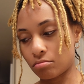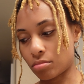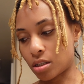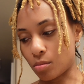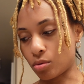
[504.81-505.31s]

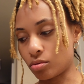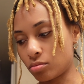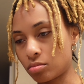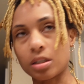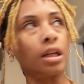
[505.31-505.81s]
simple
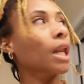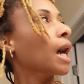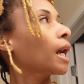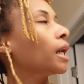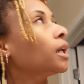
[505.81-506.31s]

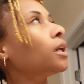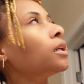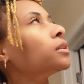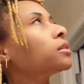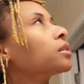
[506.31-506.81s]
tonight.
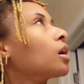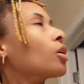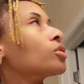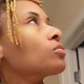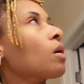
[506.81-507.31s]

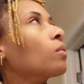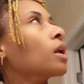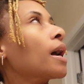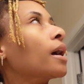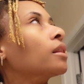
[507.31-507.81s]
Or do I
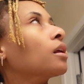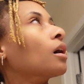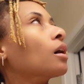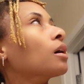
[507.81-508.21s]
wanna add that?